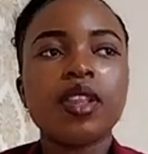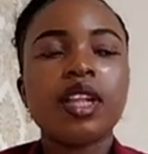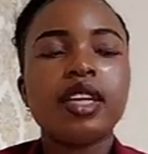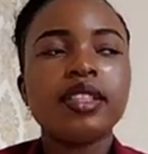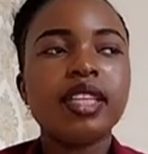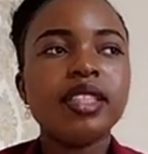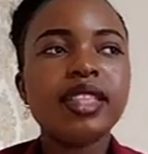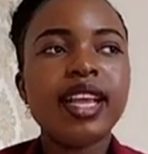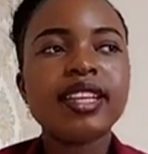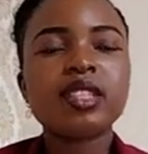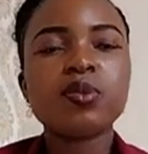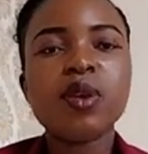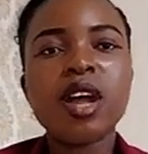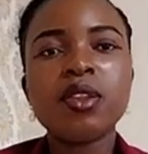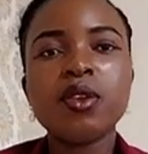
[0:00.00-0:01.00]
The next
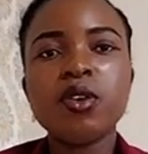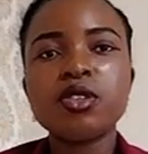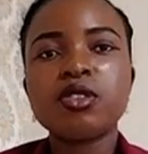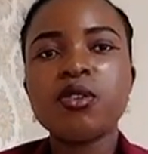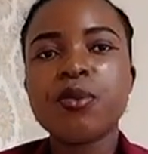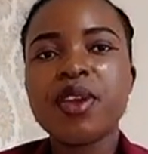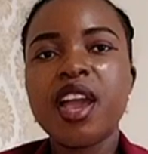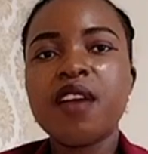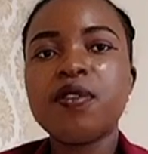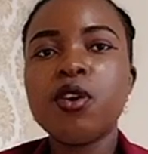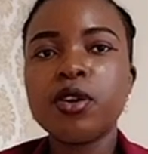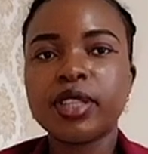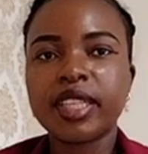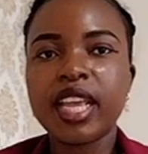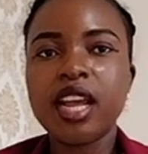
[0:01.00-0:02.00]
one also, we have
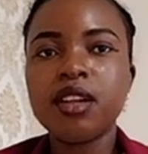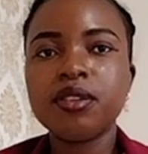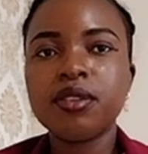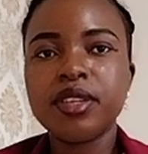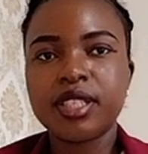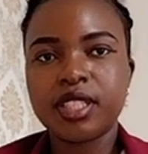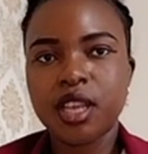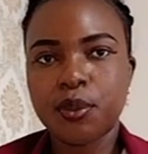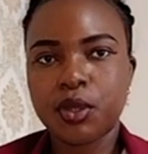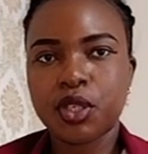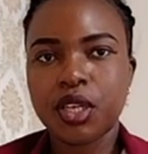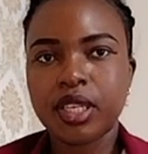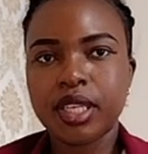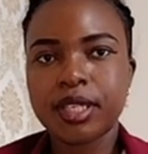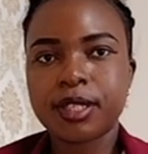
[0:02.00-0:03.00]
hotel
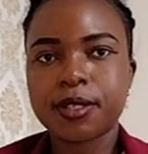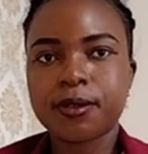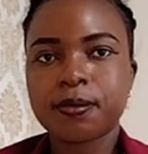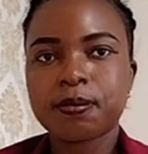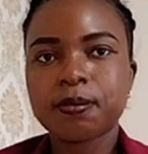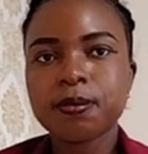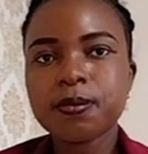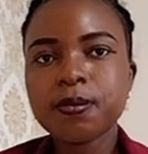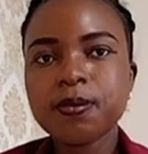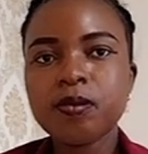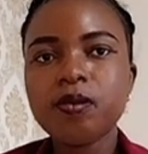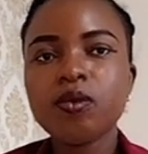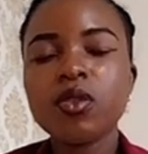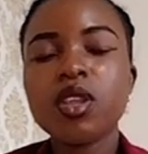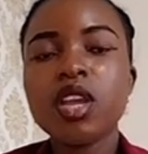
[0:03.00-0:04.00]
receptionist.
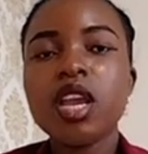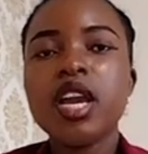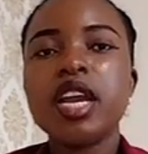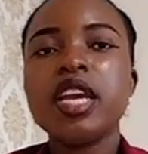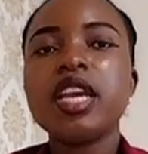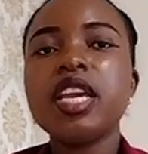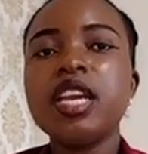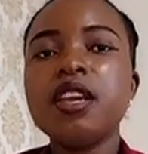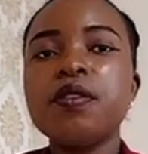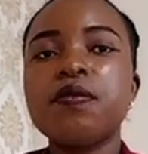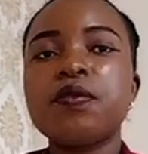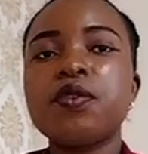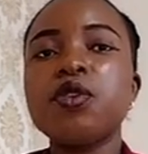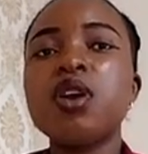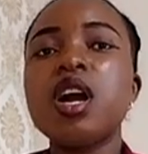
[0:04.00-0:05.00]

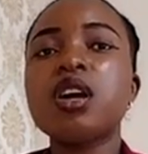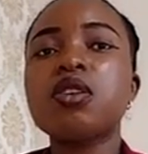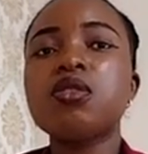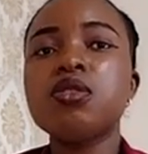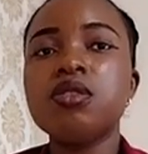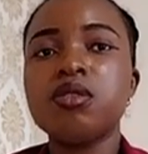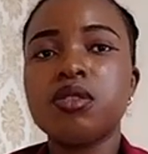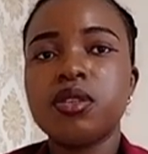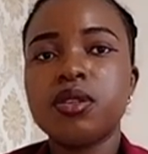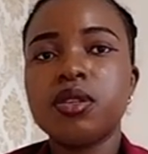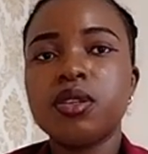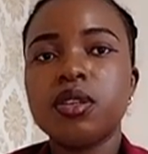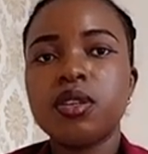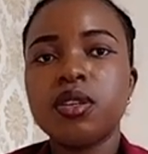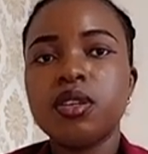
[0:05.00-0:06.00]
If you are good,
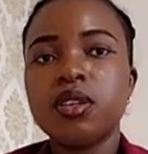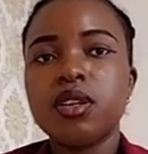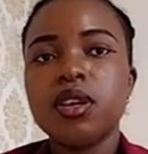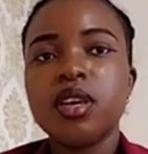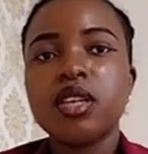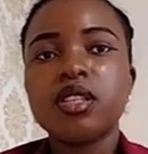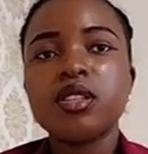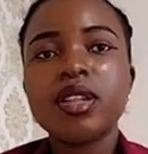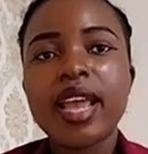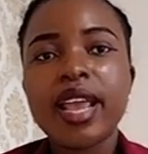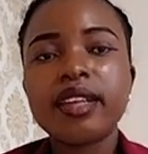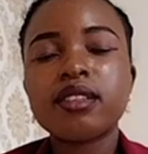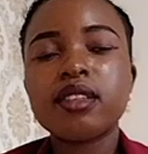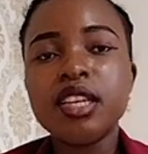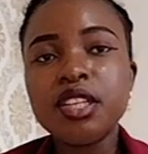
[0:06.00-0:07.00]

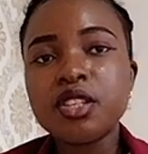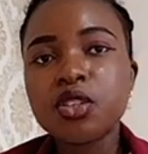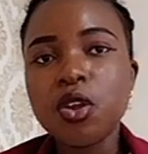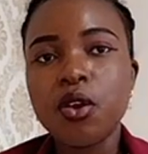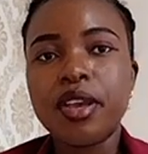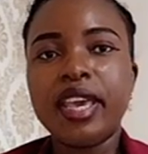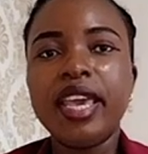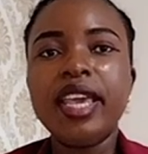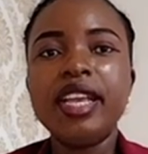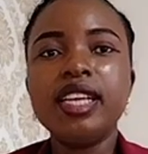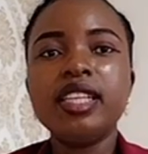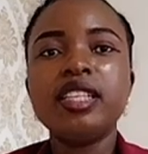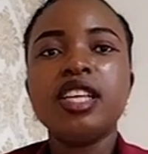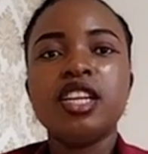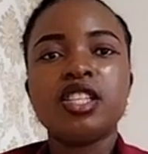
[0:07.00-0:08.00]
like in
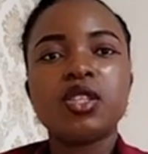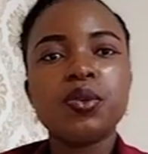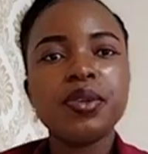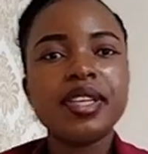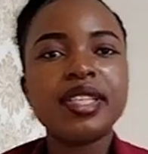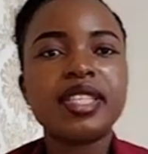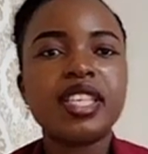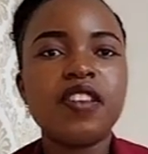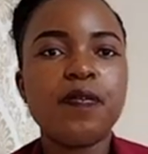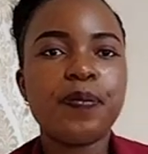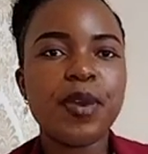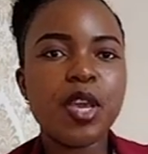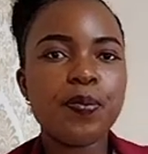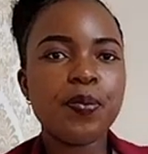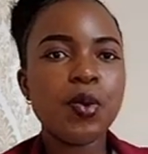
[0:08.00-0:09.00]
talking, to receive
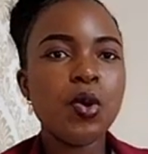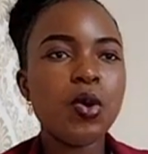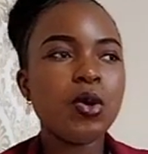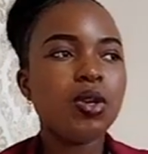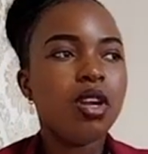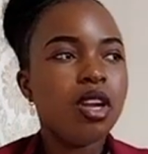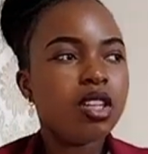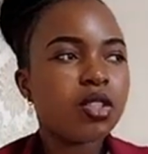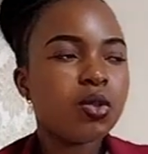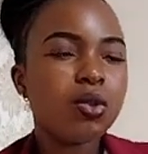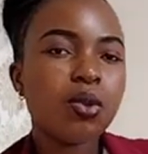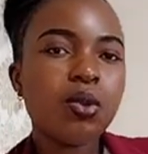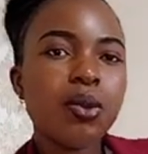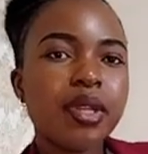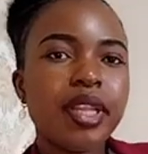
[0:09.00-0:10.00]
people, to
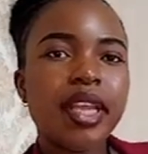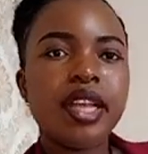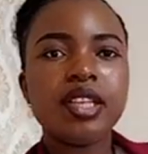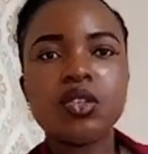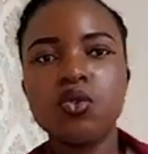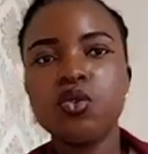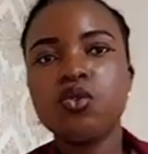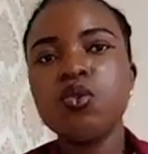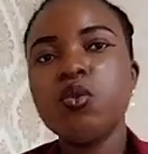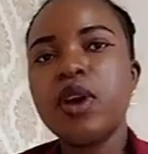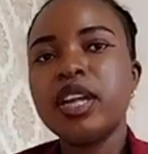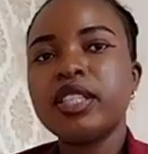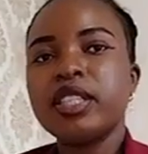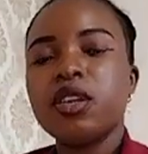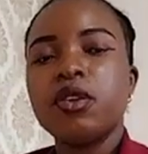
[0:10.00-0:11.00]
do this, to do
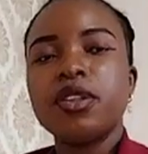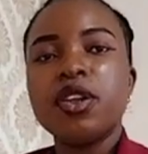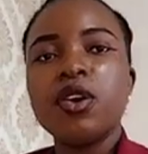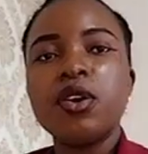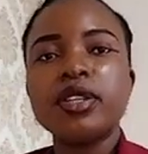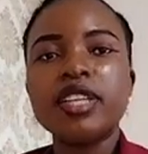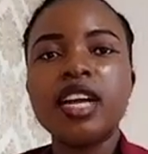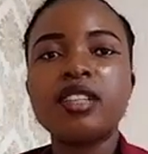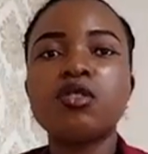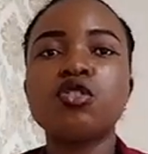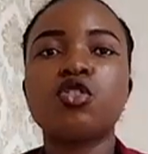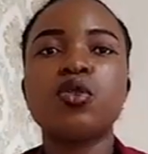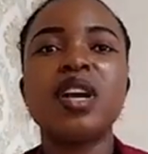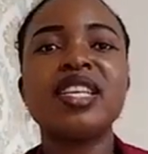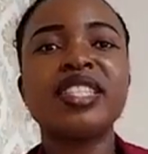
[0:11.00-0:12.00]
one thing or the other, to
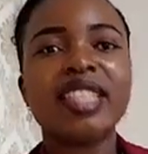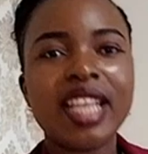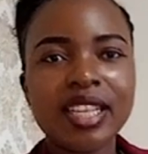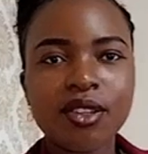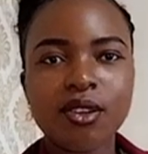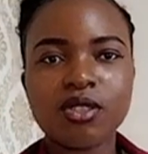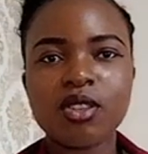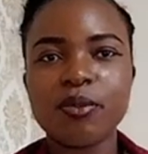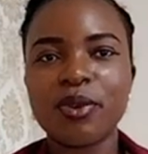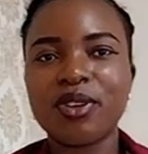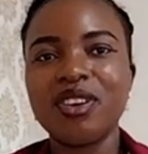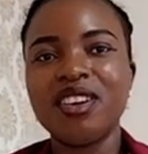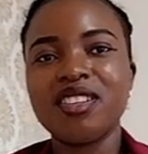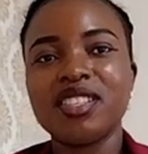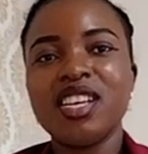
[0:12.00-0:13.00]
translate also,
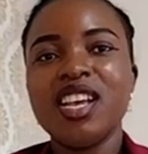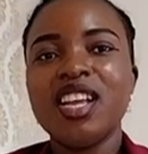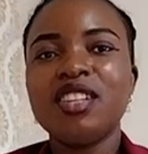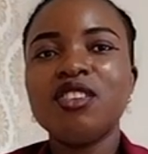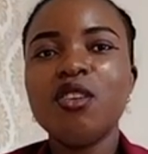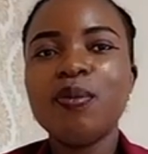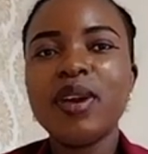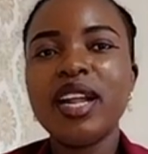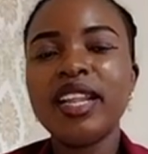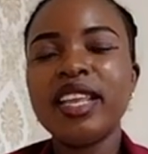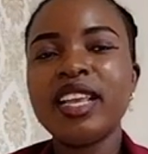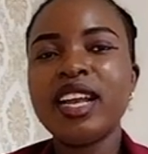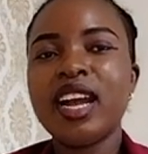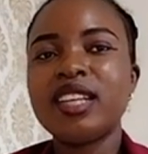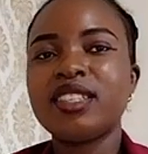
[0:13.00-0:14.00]
because normally
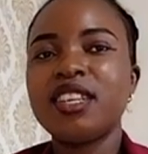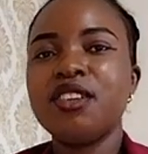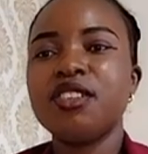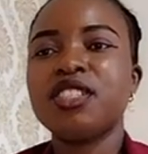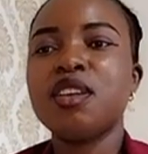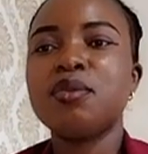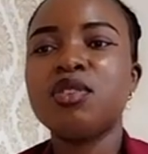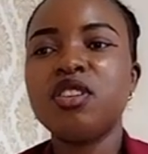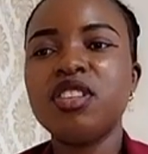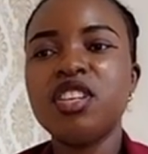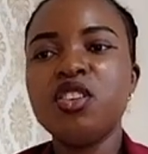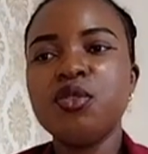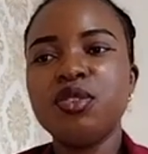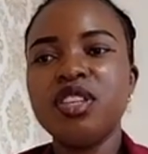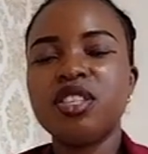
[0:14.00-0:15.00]
as a receptionist,
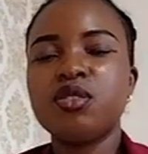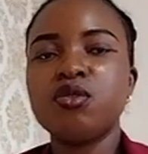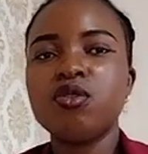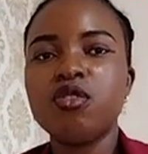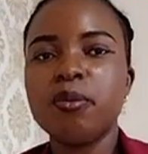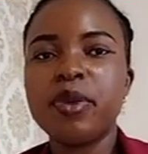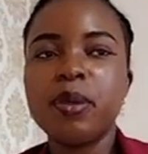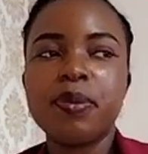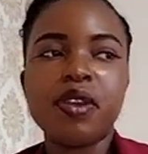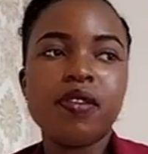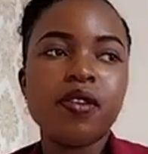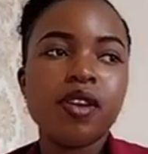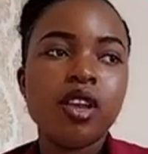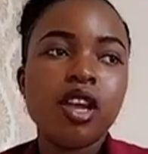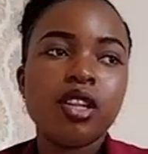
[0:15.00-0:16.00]
you need to know, maybe
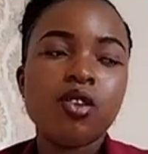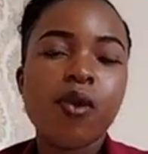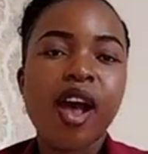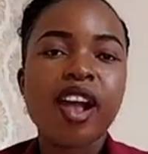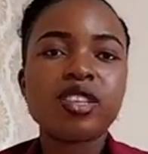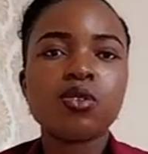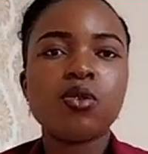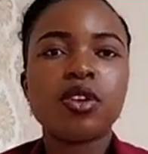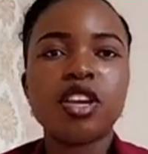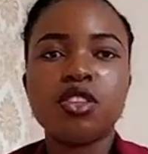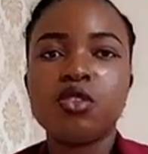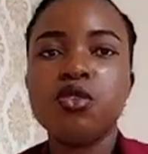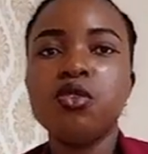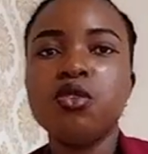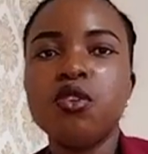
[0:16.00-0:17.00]
they'll ask, okay, do
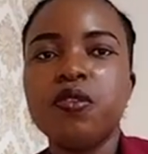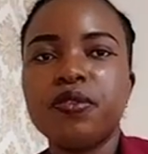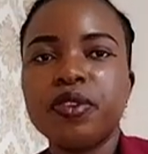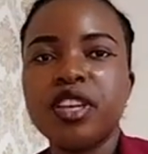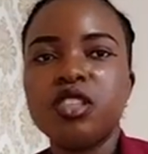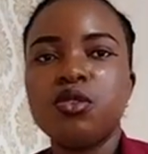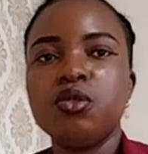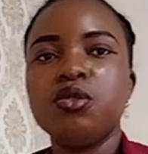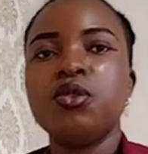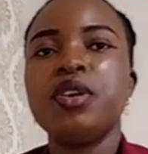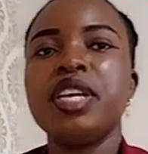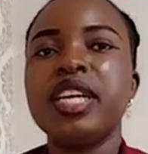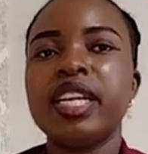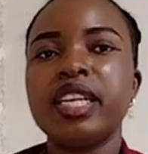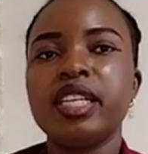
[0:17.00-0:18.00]
you know French, do you know
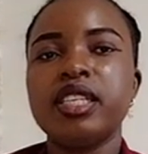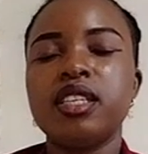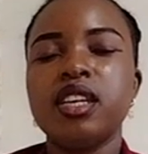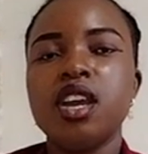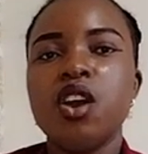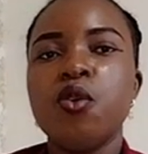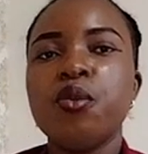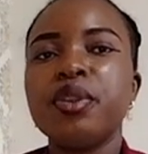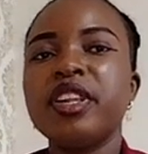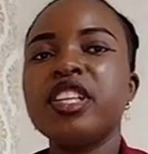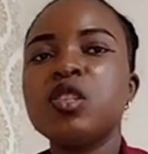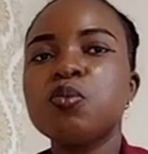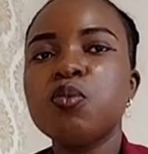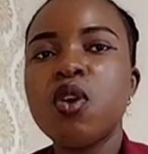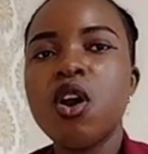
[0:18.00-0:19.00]
English? We need
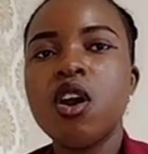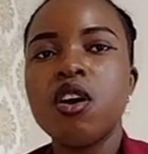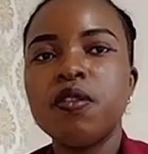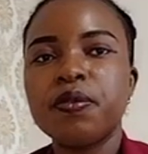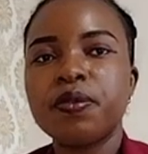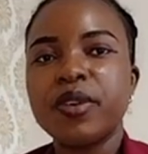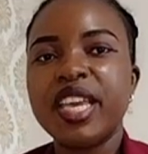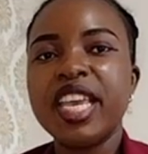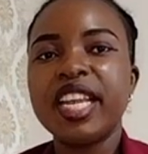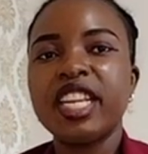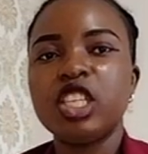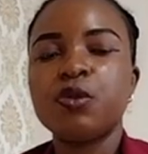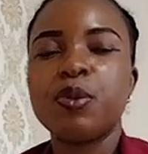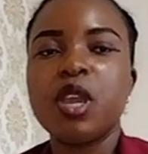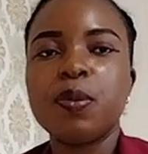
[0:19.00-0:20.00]
more of
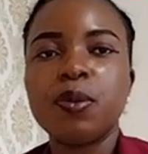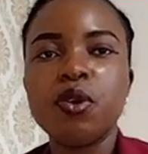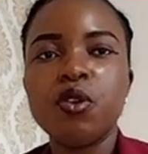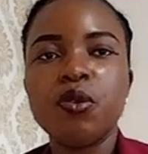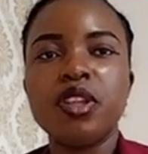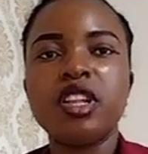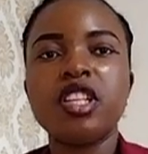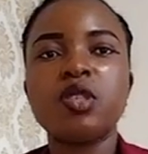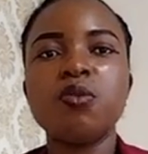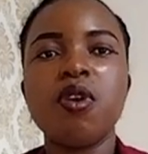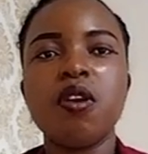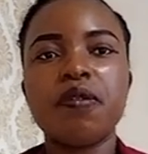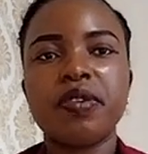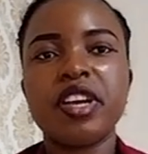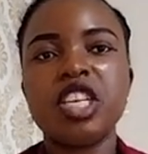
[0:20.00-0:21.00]
English people, we need more
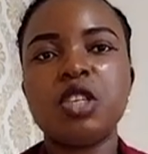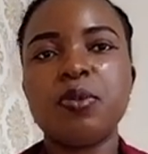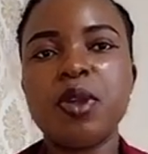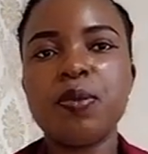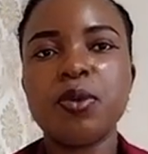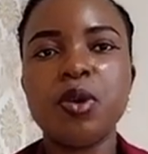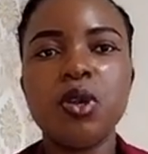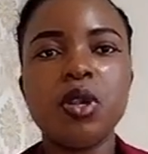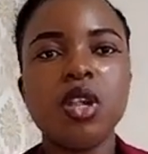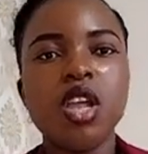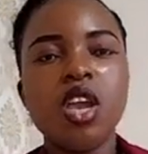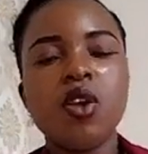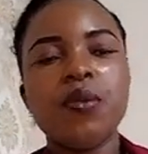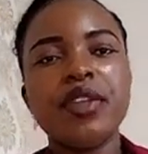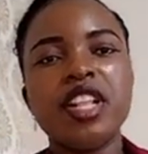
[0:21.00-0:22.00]
of French people,
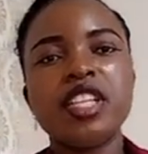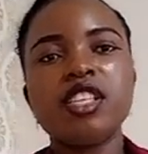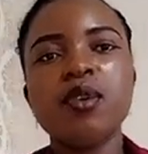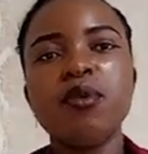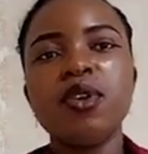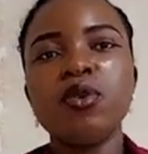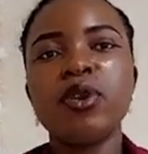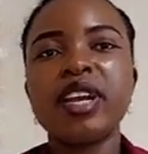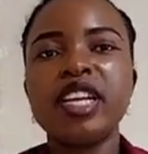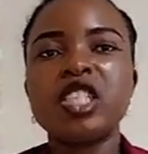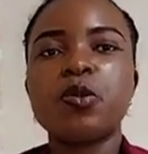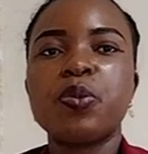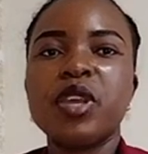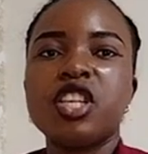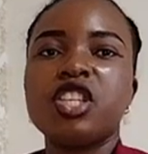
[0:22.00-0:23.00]
we need somebody who can
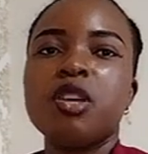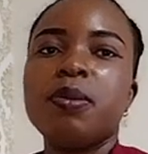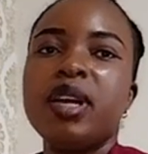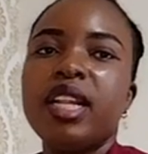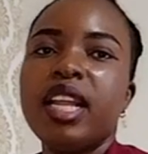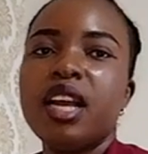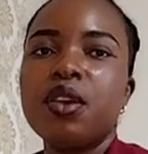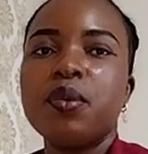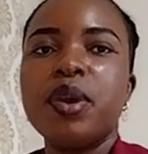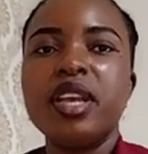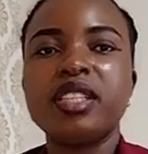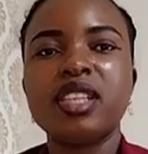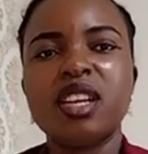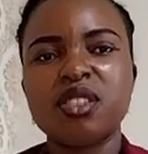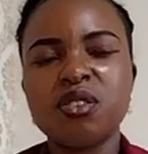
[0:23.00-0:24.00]
speak German language
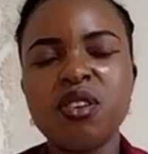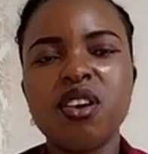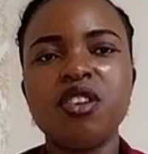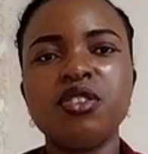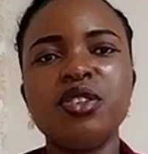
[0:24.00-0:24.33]
and so on.